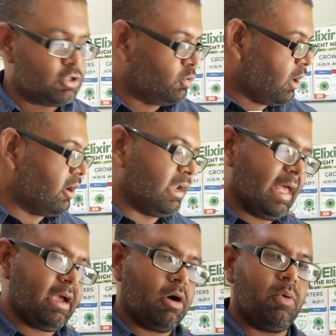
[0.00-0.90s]
So
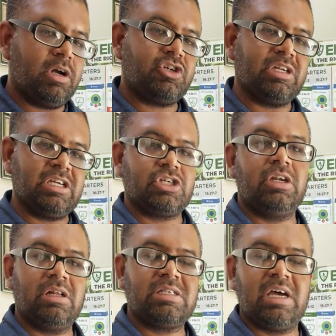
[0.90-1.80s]
unlike our
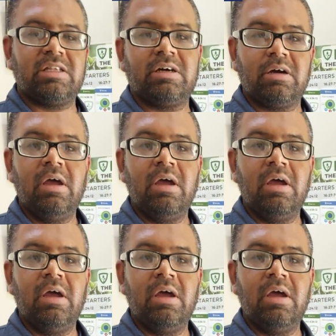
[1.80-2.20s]
traditional starter